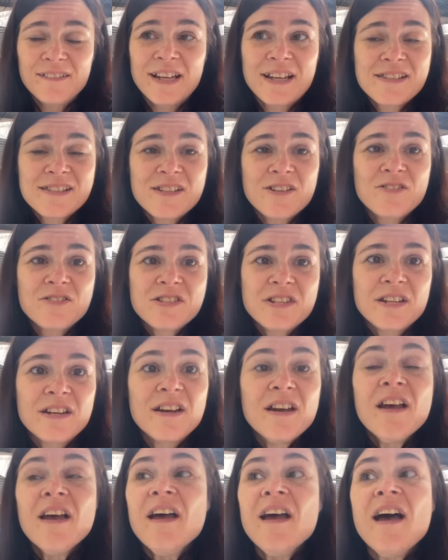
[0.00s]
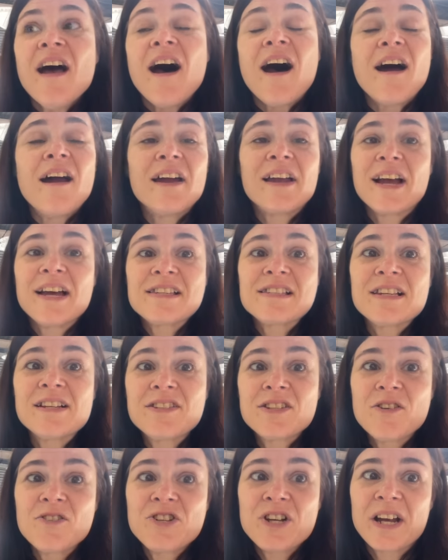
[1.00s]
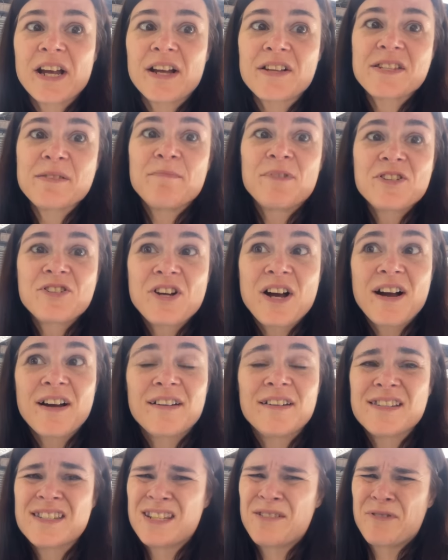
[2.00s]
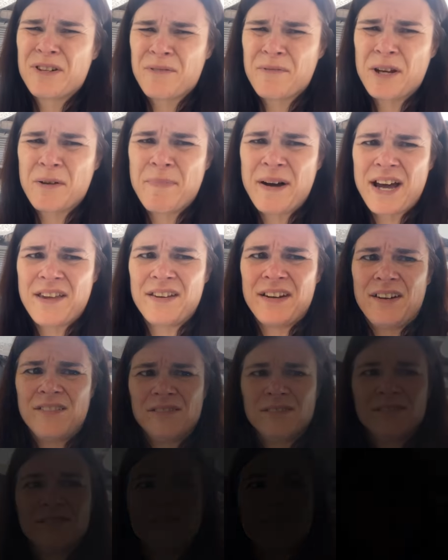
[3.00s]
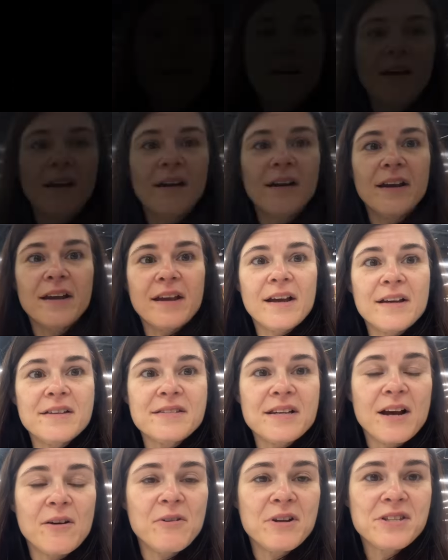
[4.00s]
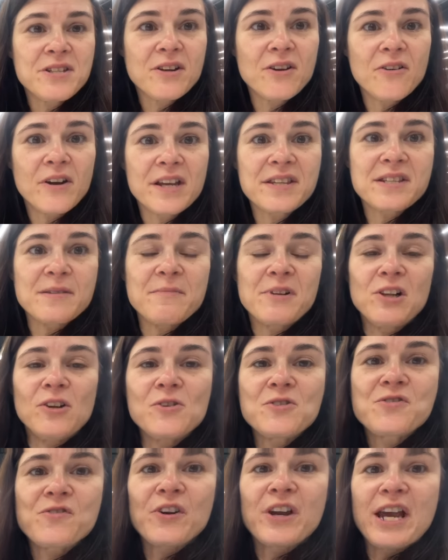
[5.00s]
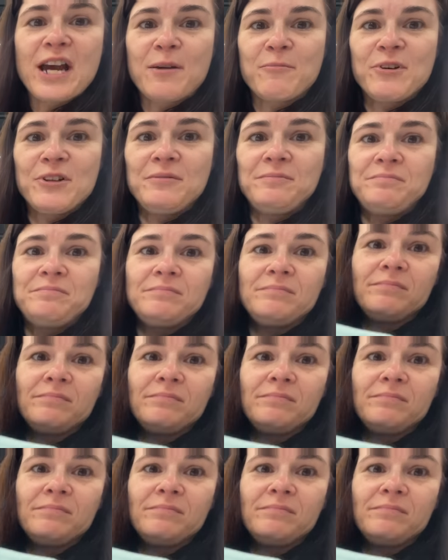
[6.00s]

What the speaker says: Like, seriously. All right, guys, let's go check out some Marjane and see what I'm gonna buy now. All right, guys, I went to go get some clothes for Cameron.